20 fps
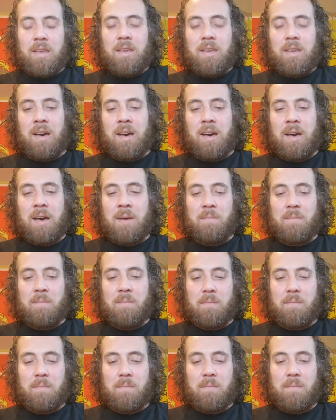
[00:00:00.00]

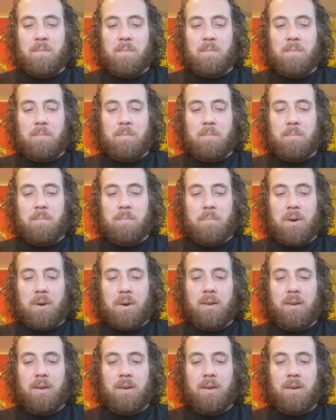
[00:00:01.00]
but